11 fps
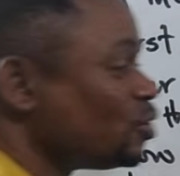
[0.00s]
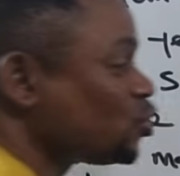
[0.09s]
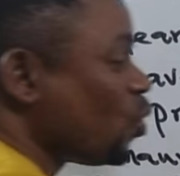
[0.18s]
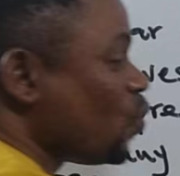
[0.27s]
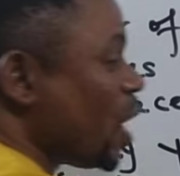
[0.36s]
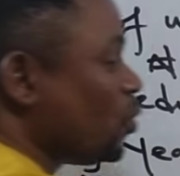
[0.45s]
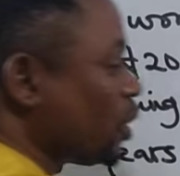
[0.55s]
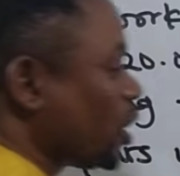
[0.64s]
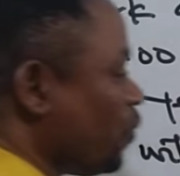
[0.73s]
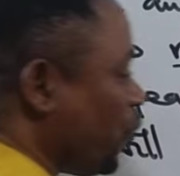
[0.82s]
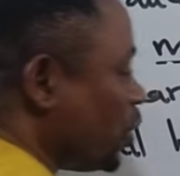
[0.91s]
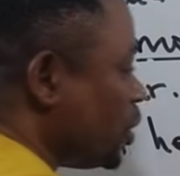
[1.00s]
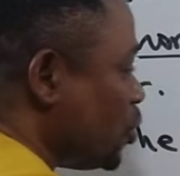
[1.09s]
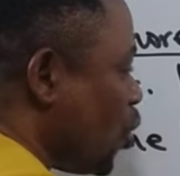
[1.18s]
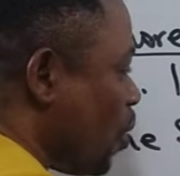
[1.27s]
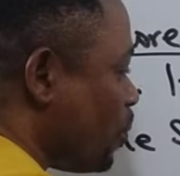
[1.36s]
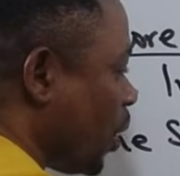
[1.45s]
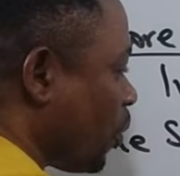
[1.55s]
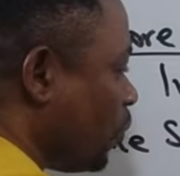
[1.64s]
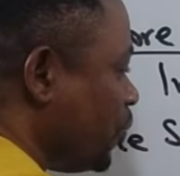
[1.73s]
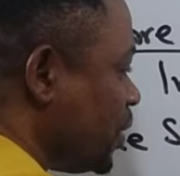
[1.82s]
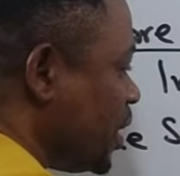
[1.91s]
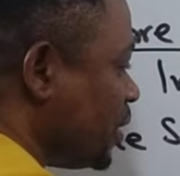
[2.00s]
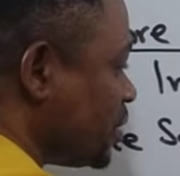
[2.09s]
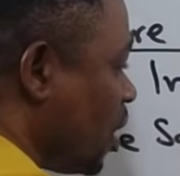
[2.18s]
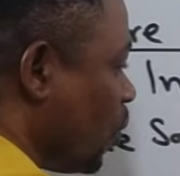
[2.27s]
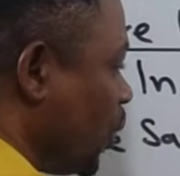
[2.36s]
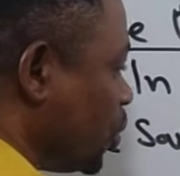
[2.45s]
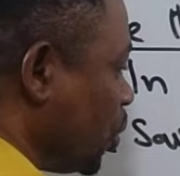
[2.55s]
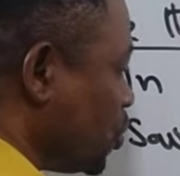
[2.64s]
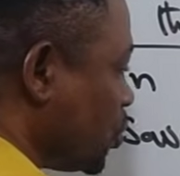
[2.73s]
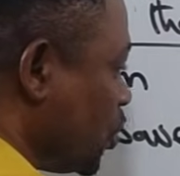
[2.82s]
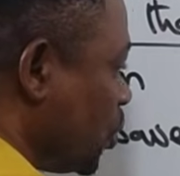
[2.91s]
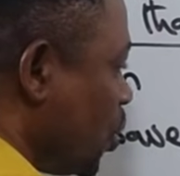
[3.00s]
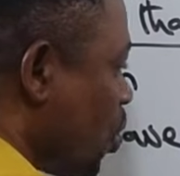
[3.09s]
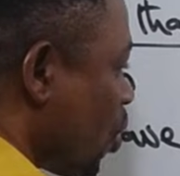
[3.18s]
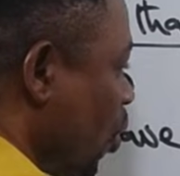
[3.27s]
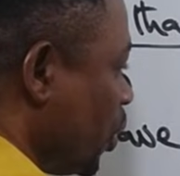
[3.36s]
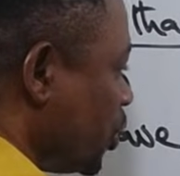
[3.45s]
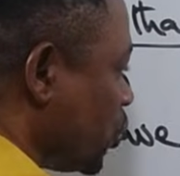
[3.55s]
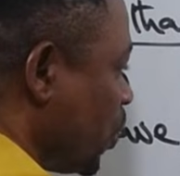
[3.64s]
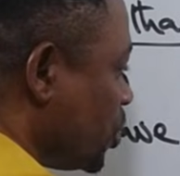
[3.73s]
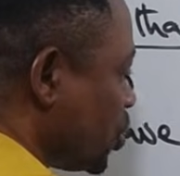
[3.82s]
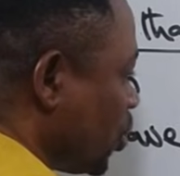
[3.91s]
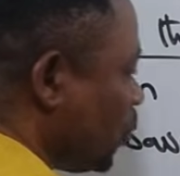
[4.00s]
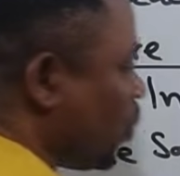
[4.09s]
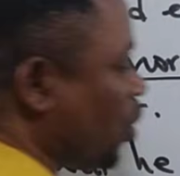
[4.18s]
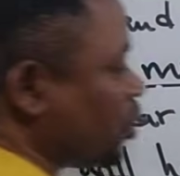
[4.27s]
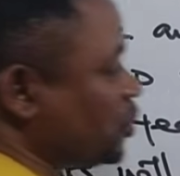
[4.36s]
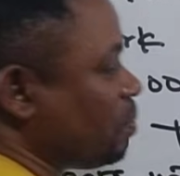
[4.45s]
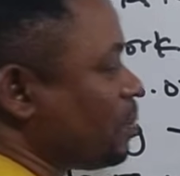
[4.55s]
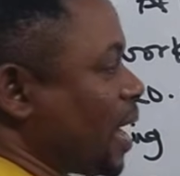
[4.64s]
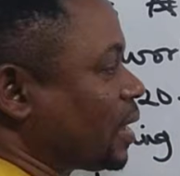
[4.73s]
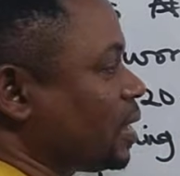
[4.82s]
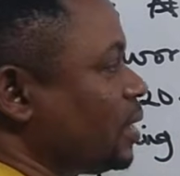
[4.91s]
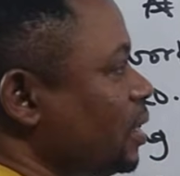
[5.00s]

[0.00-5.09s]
So we are looking for the number of years now. We don't know. Call it question what? Mark.